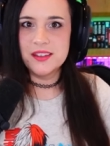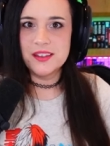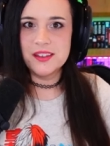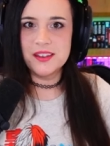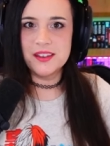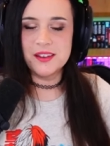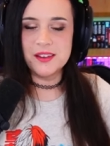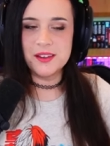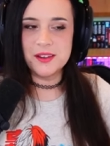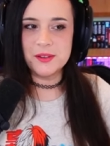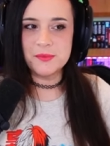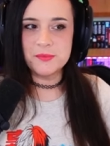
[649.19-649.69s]

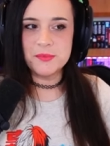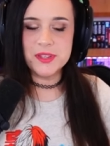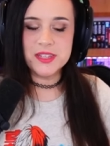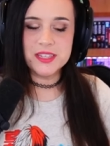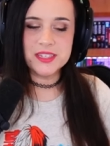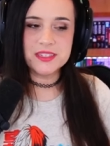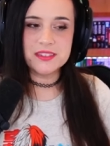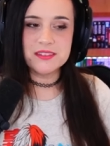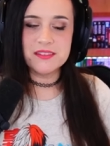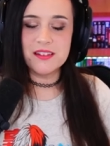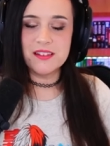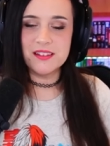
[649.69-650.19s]
um,
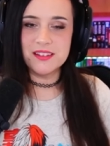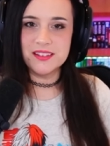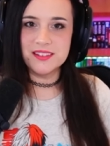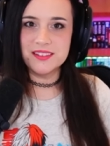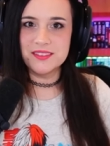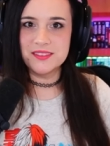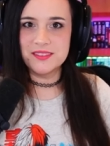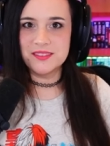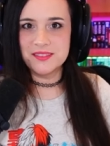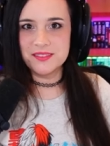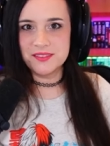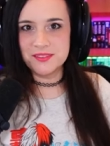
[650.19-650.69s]
is not
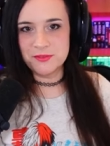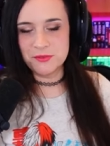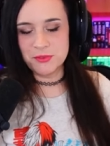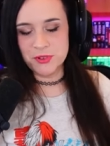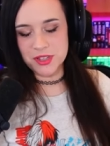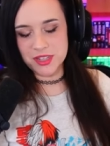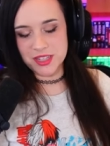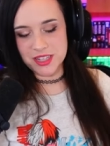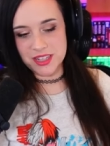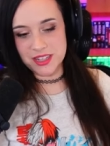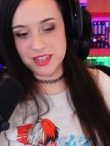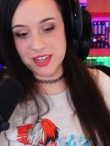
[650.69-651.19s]

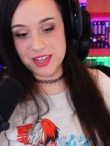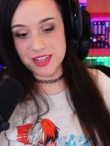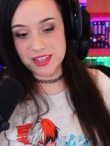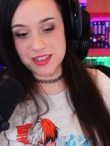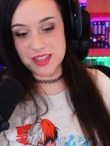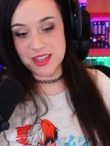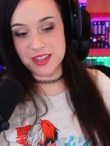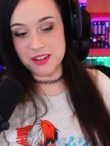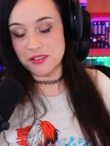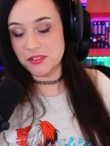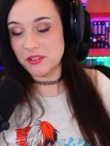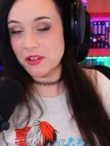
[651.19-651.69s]
really like
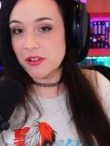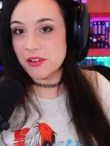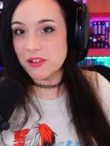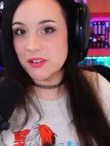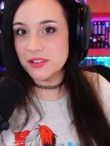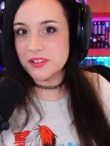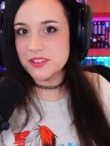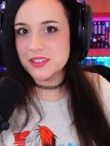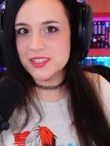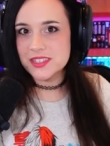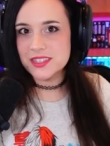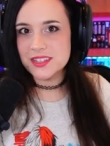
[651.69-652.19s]
that at
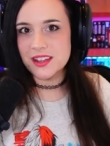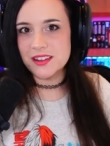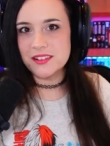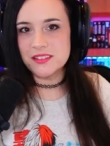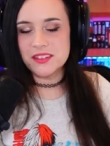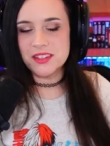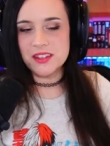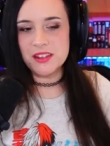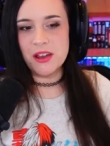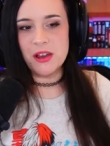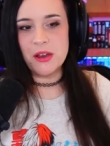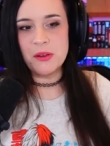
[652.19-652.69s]
all. It's kind of
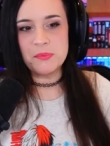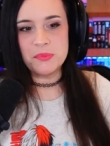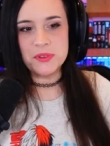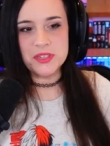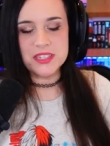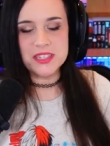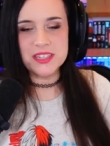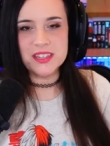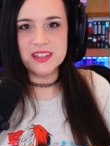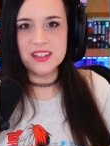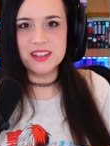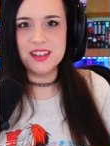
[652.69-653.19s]
the
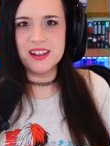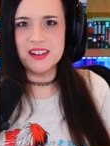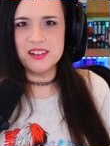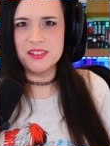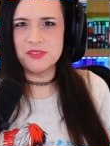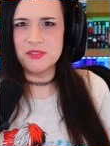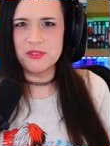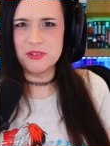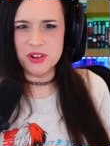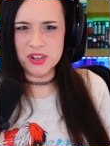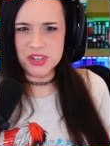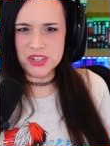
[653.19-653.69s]
opposite, kind of
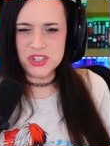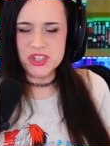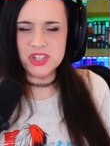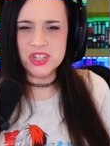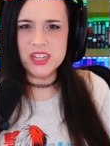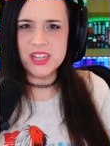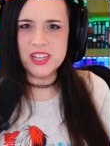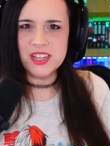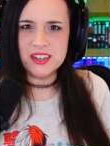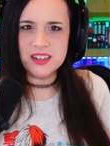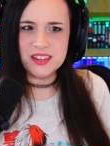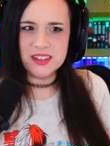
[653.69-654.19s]

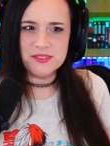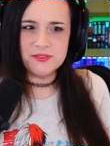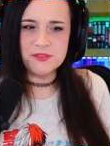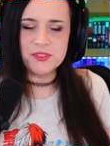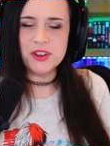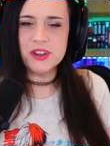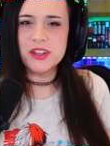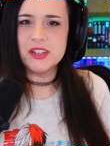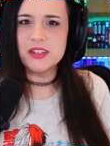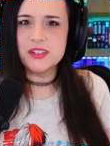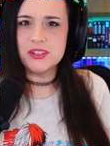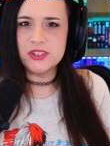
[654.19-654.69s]
grungy and
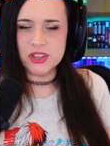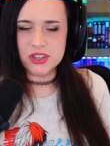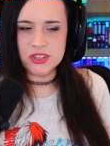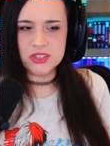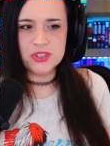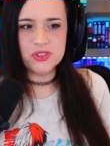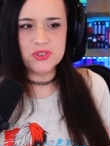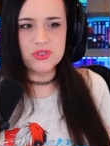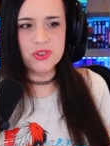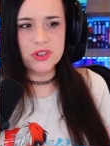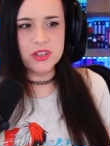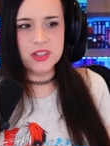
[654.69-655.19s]
very
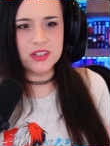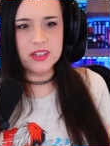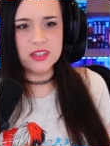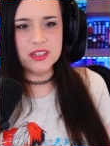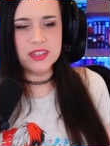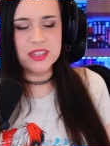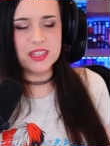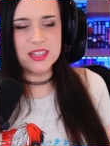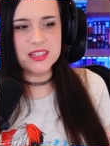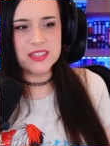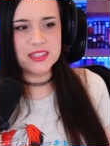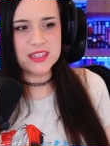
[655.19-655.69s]
industrial and
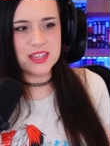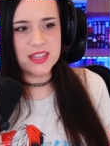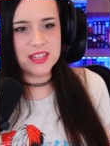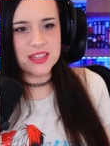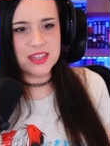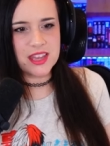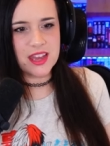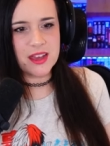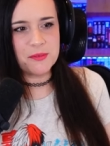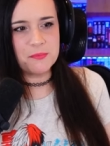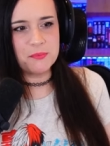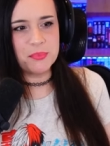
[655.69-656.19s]
things like
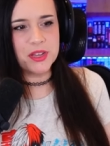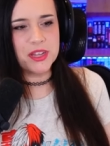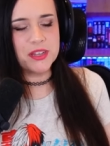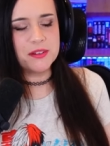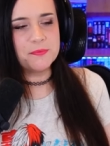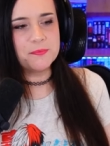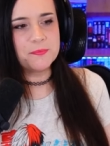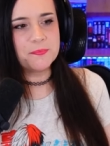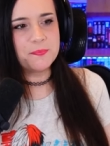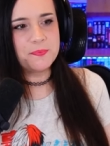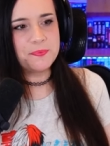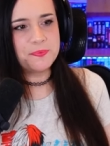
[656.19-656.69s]
that. But
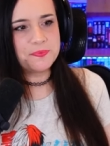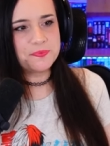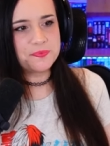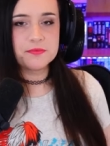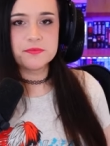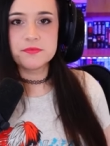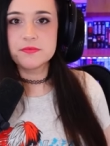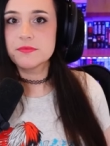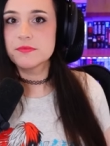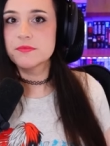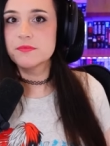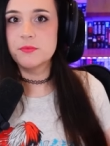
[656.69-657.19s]

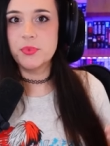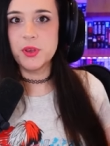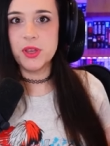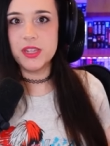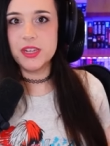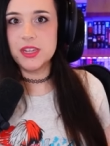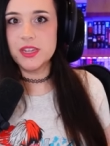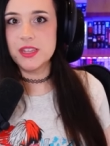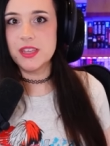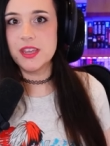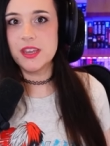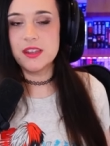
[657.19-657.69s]
but
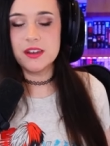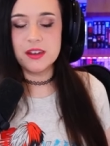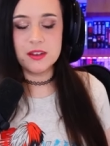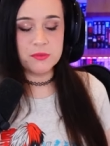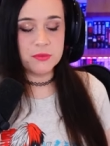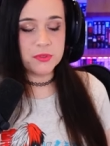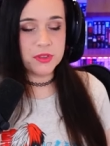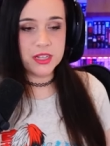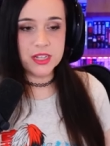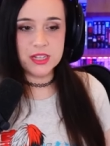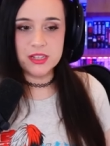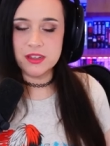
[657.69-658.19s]
again, I
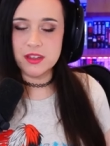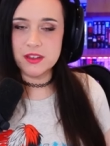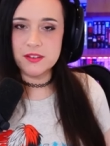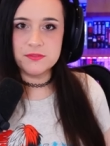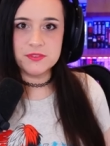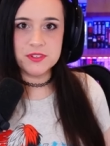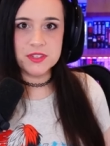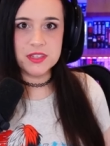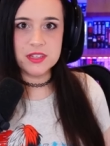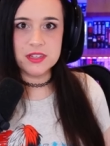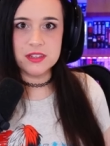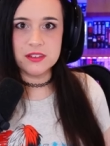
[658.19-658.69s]
really
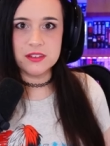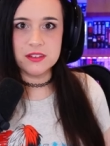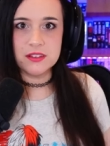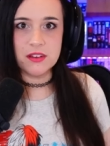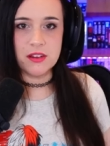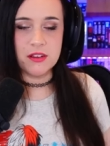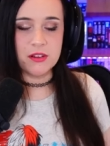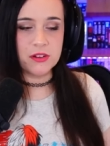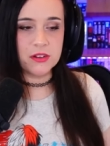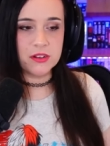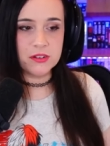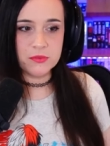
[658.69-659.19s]
loved the
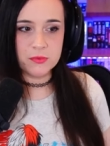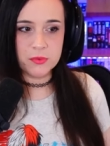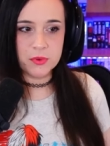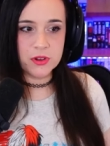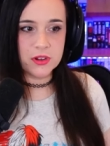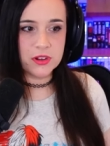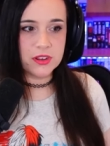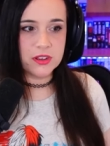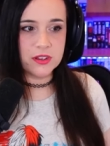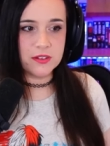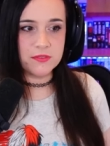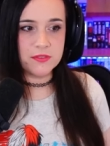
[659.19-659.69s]

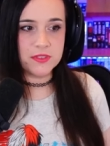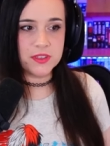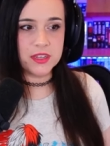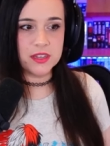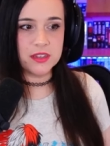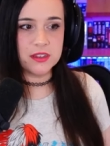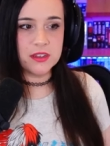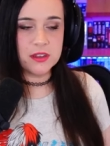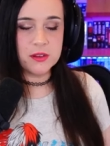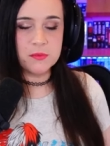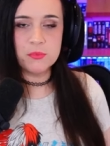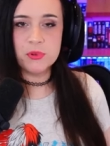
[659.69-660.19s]
artwork of
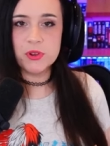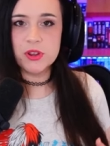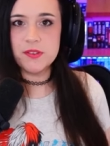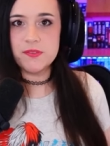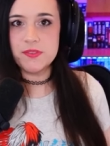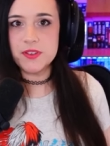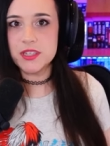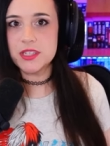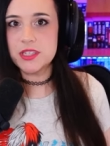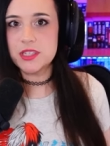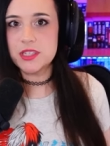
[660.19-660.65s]
the previous